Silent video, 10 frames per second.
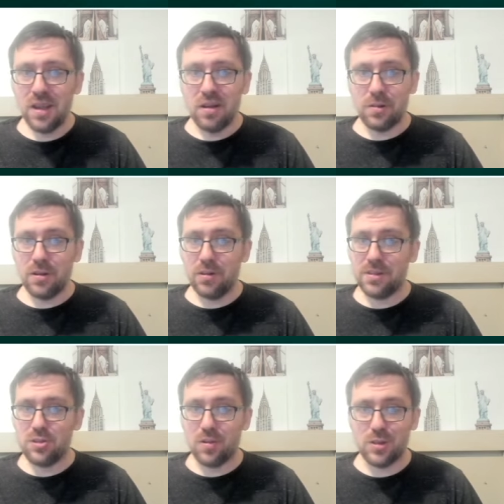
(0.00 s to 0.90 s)
we know the
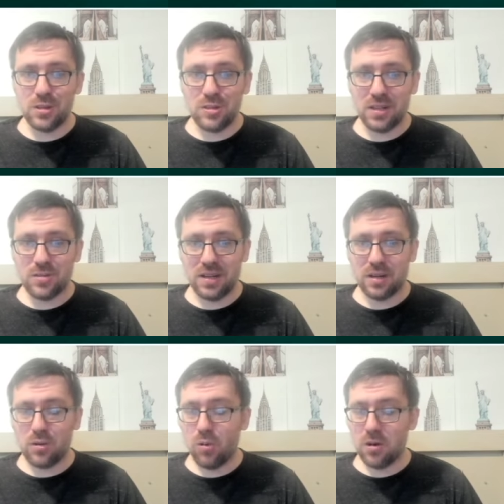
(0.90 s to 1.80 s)
situation the Jets are in at
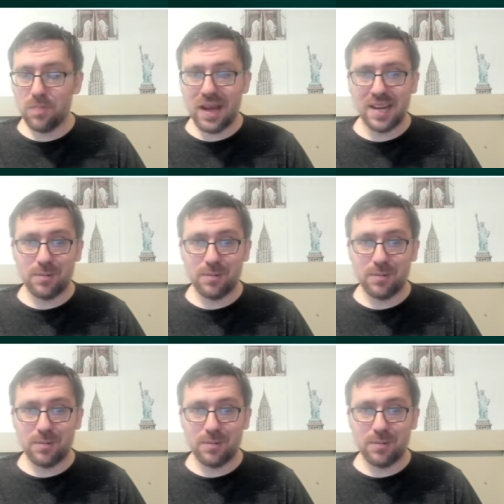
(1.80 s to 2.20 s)
quarterback.